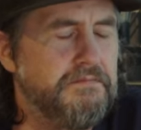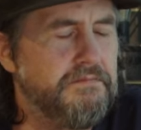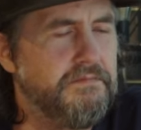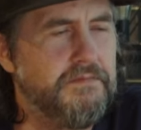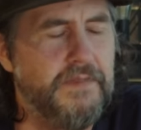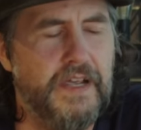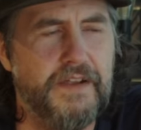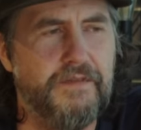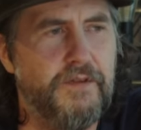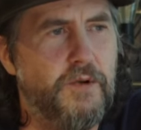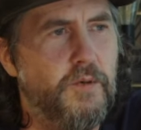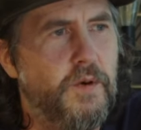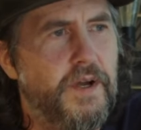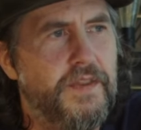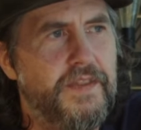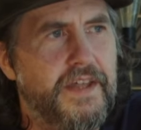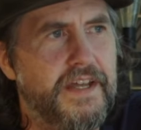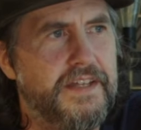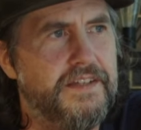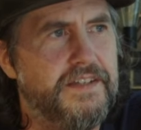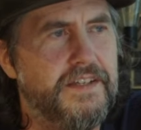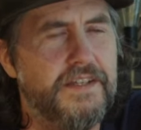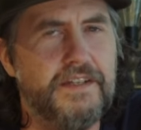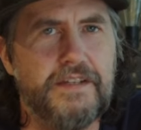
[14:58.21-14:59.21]
everyone
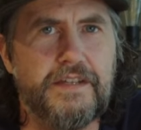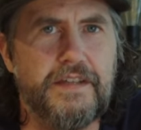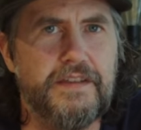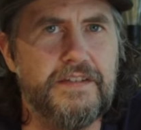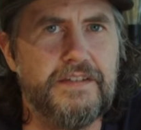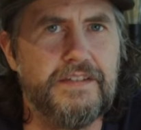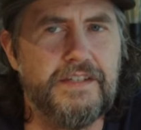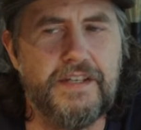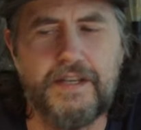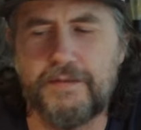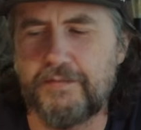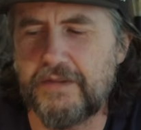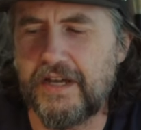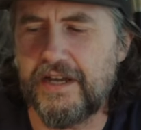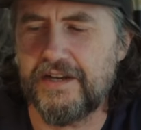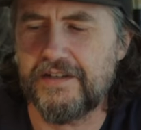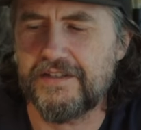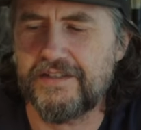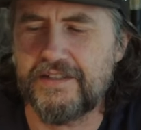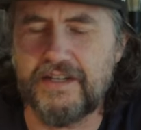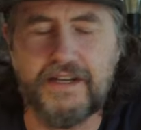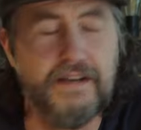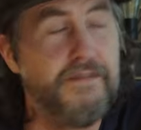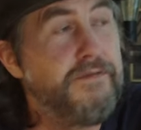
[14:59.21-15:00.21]
that's into the same kind of
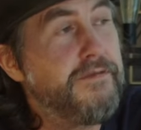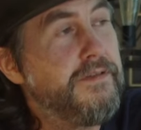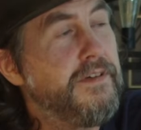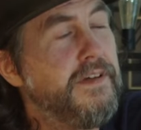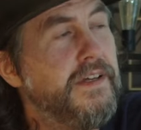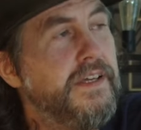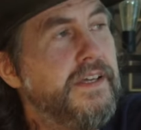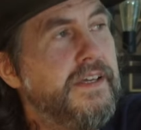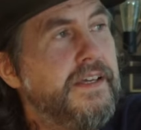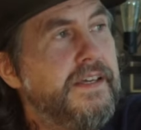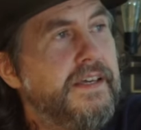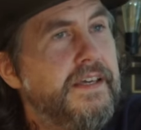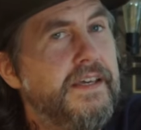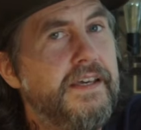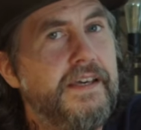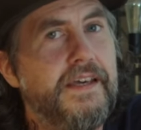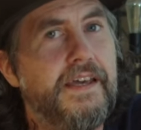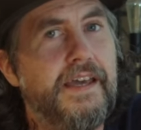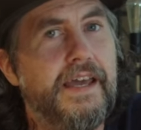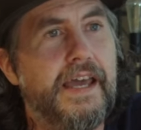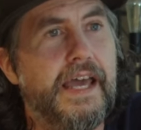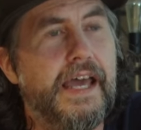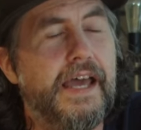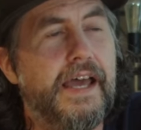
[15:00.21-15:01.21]
stuff,
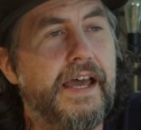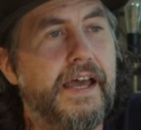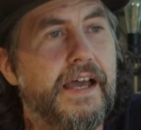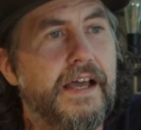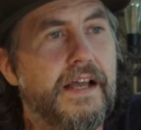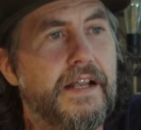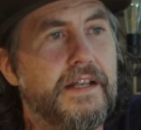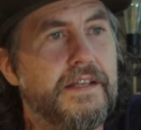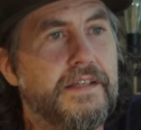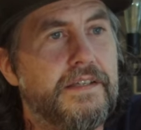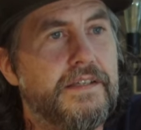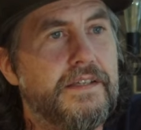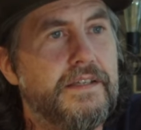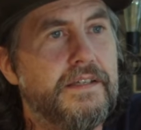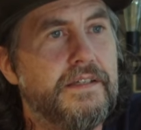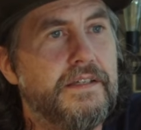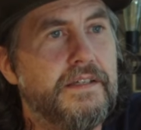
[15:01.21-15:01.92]
and